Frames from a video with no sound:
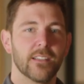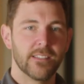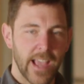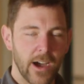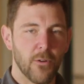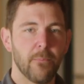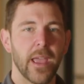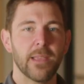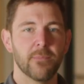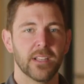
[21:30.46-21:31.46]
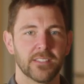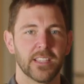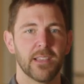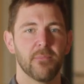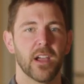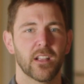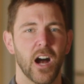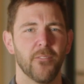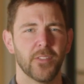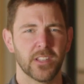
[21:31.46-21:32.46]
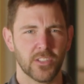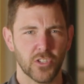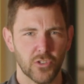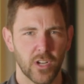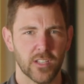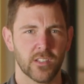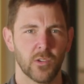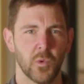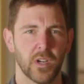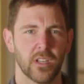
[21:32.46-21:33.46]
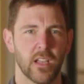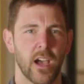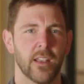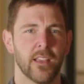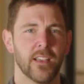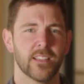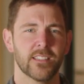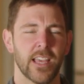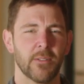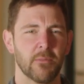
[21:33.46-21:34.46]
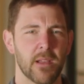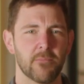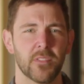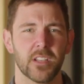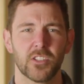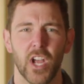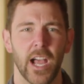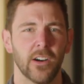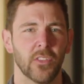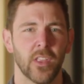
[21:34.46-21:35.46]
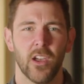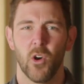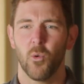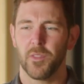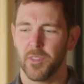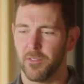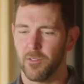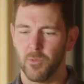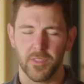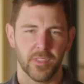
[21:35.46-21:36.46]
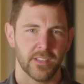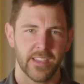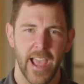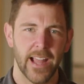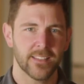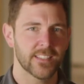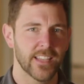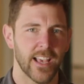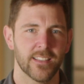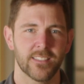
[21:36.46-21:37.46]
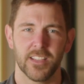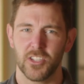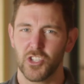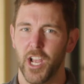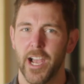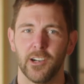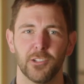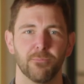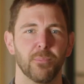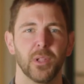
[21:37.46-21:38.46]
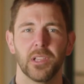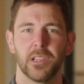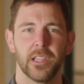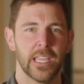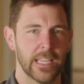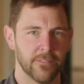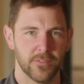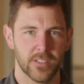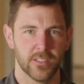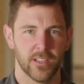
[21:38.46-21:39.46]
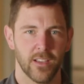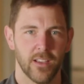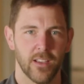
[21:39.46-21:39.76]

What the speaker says: down payment to get my confidence to trust in what God said. Remember the child, what the dad says, the child believes.